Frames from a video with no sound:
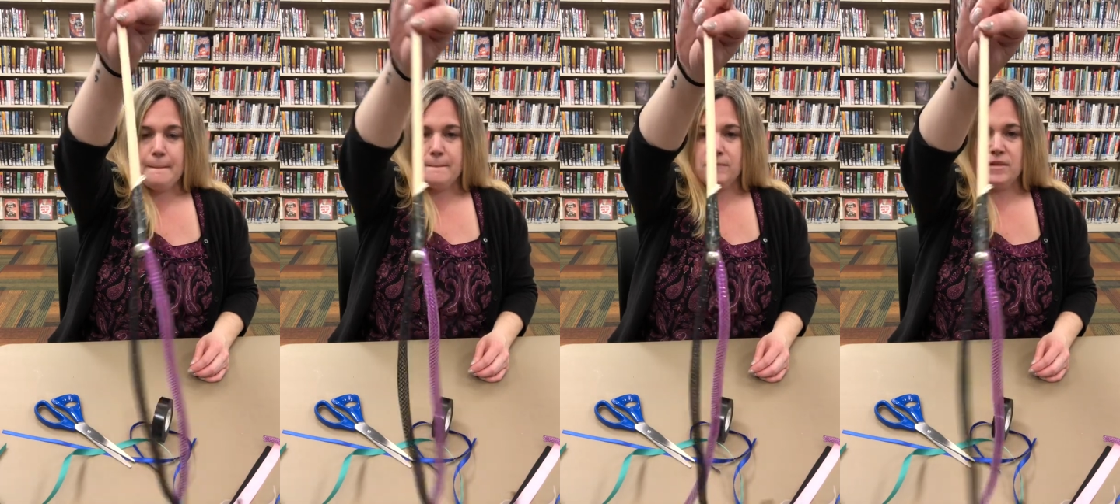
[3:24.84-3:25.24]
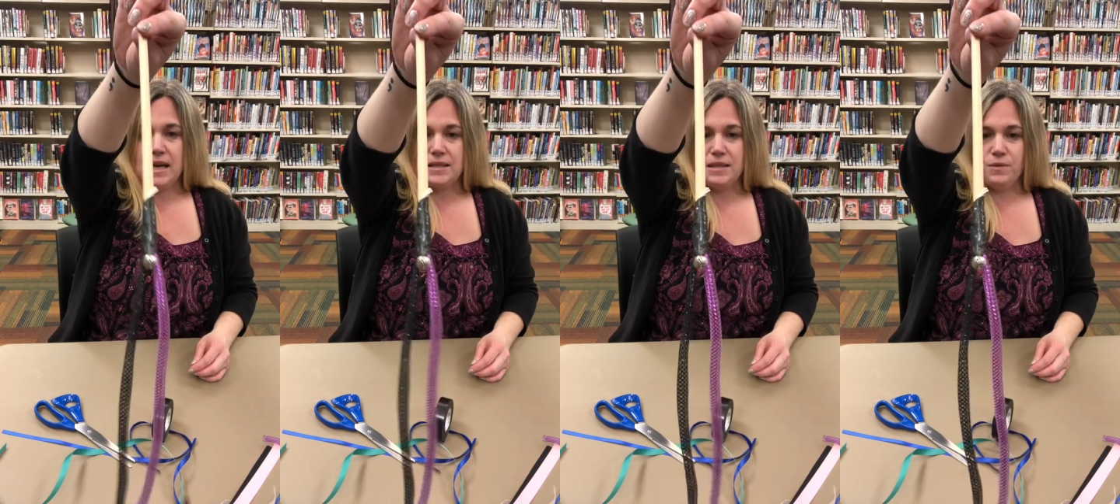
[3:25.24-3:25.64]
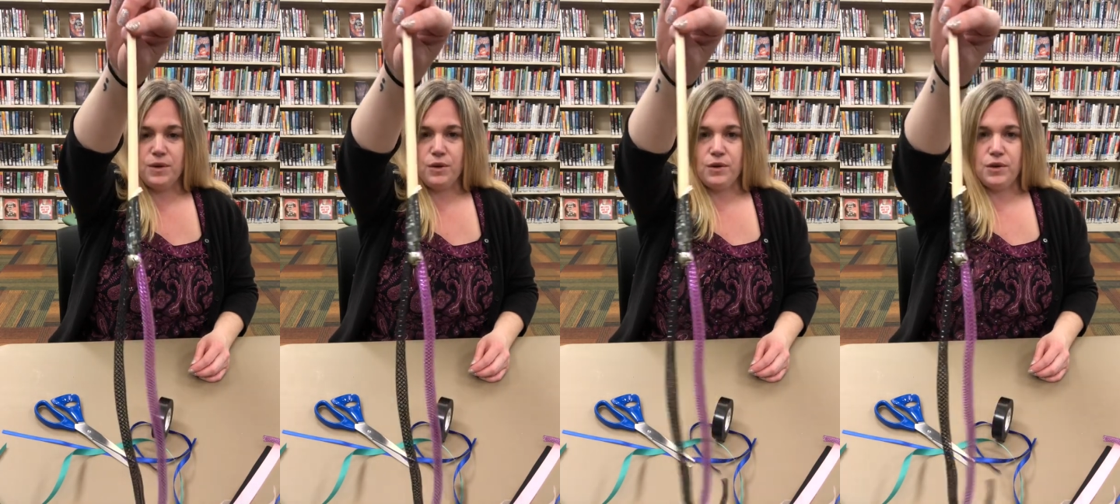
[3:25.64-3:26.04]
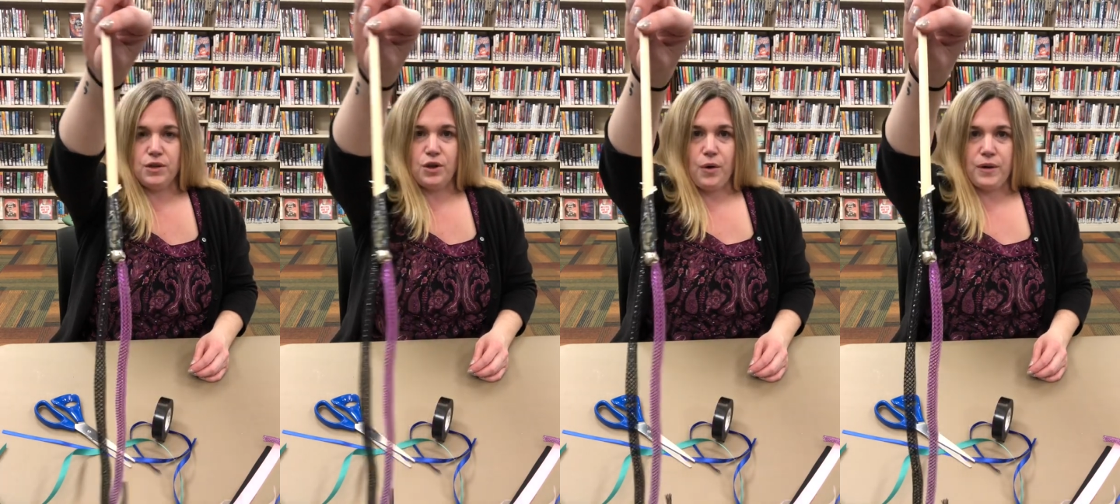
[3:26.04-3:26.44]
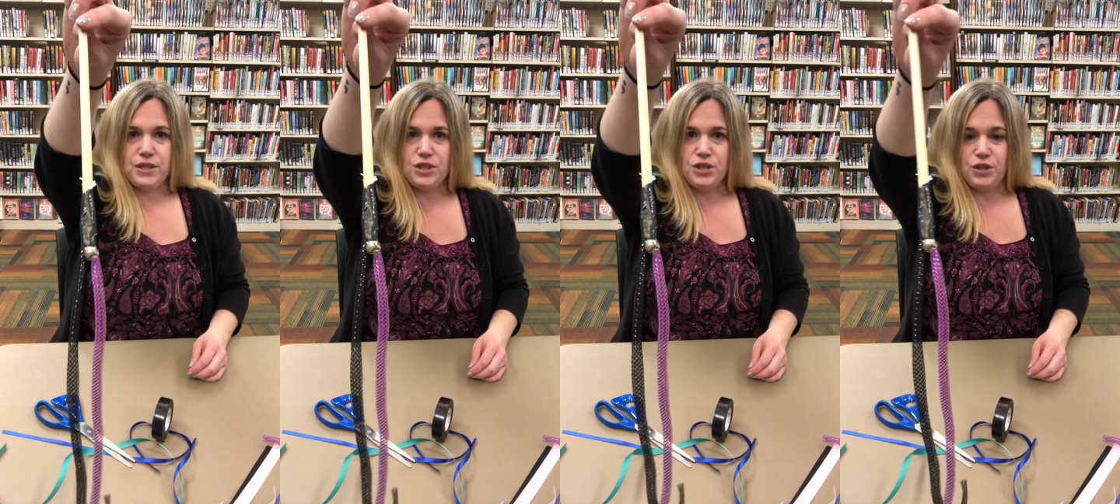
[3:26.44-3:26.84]
Next thing we're going
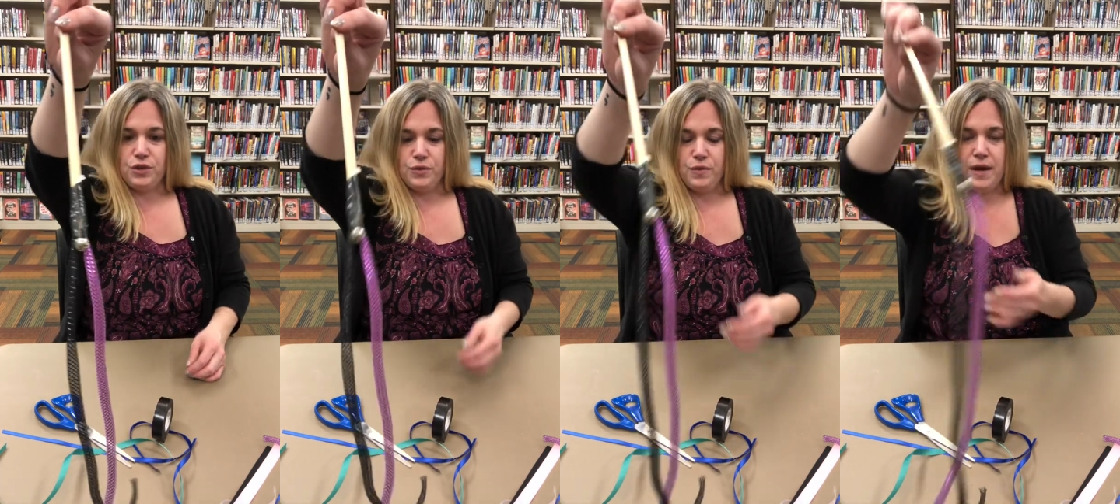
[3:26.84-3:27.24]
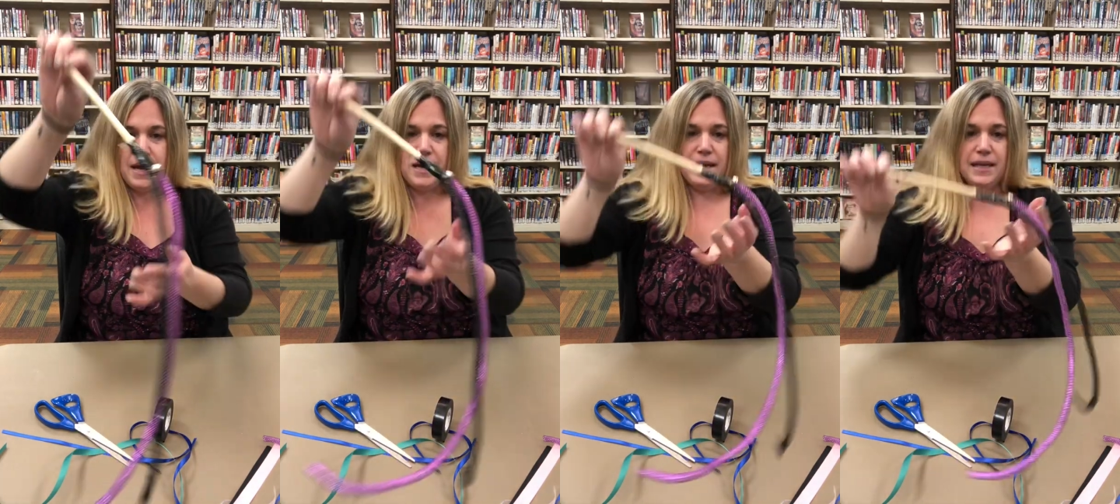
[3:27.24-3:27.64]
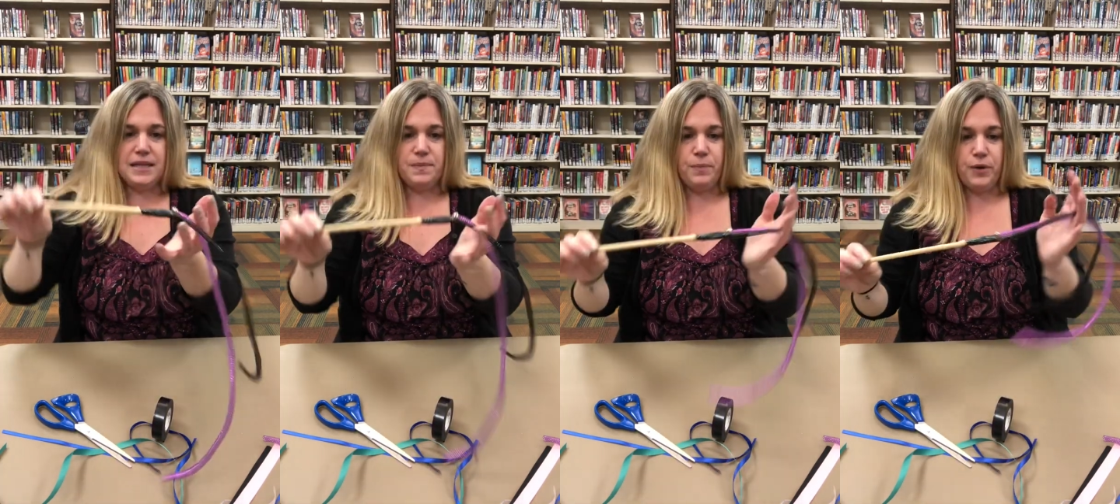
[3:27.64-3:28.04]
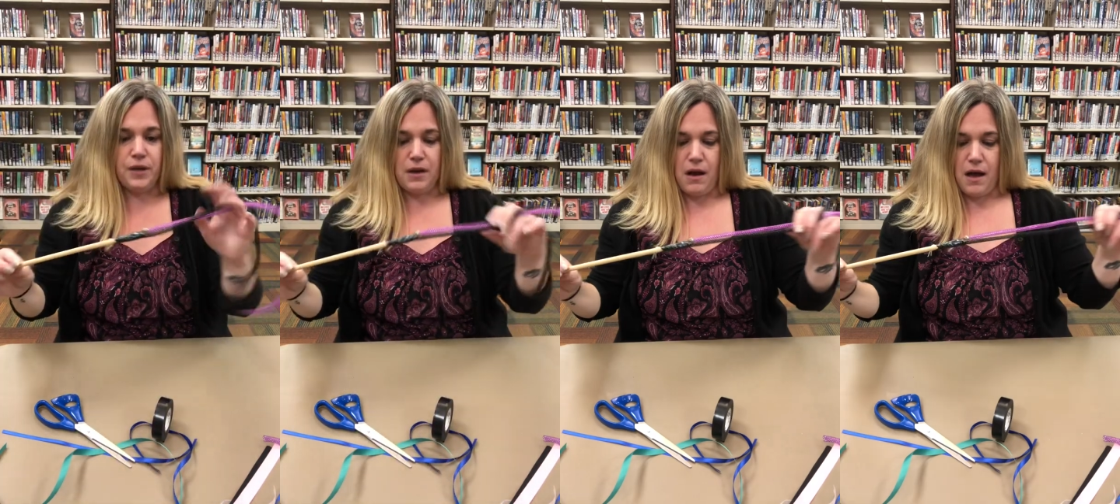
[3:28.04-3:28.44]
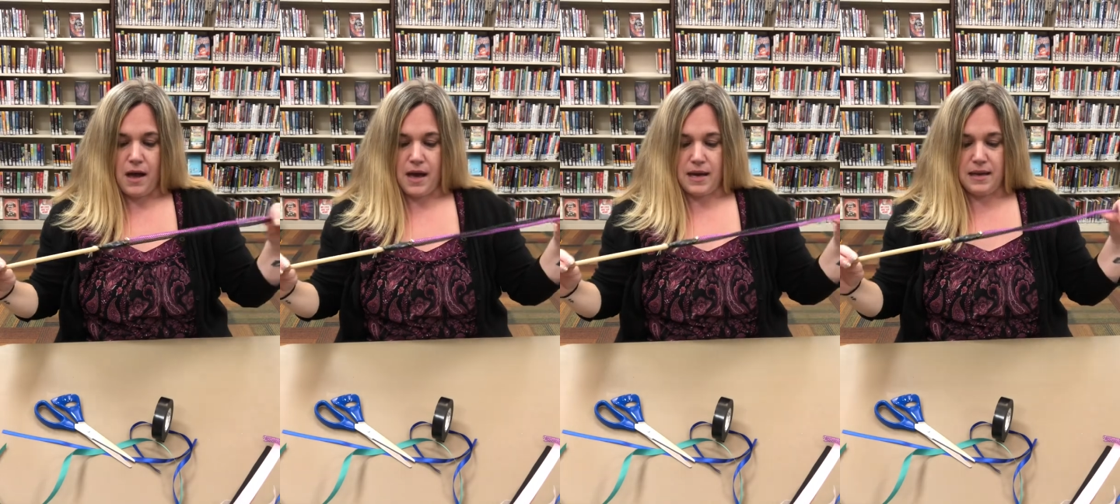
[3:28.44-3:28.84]
to do is put
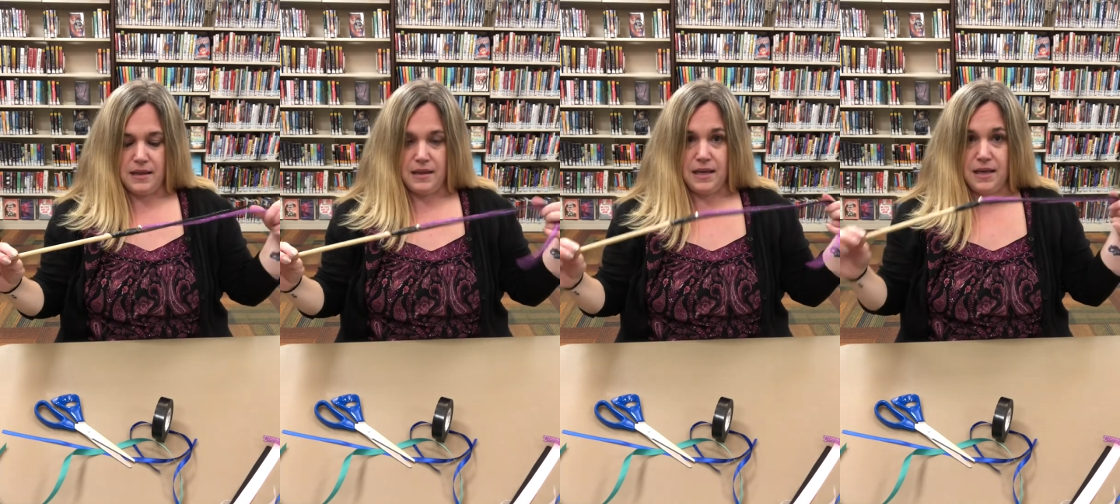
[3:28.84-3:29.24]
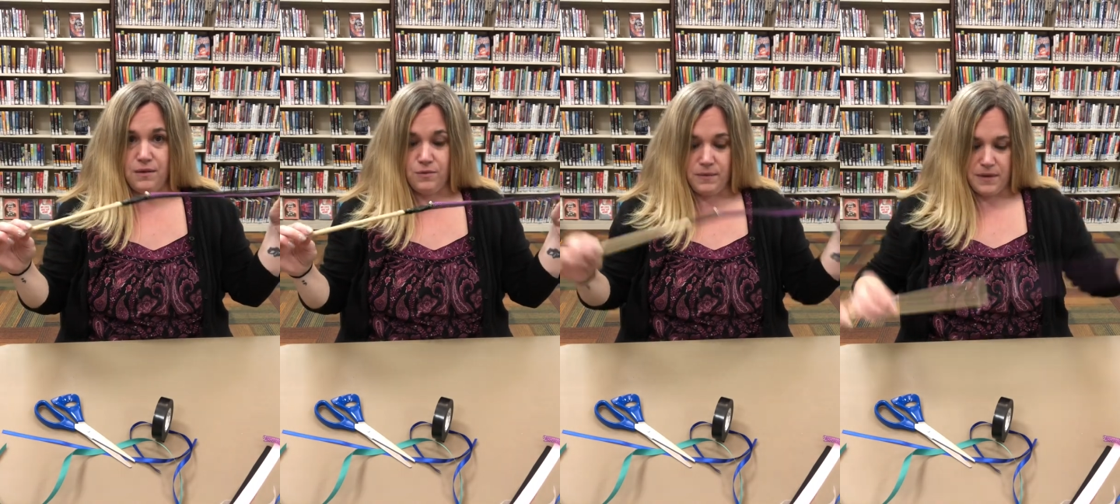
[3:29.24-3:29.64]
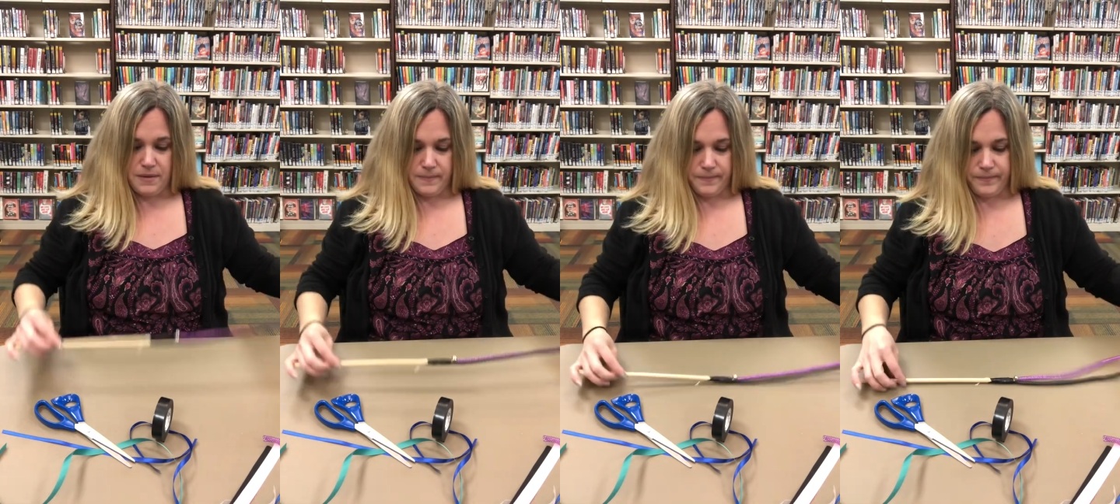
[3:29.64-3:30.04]
on the ribbon.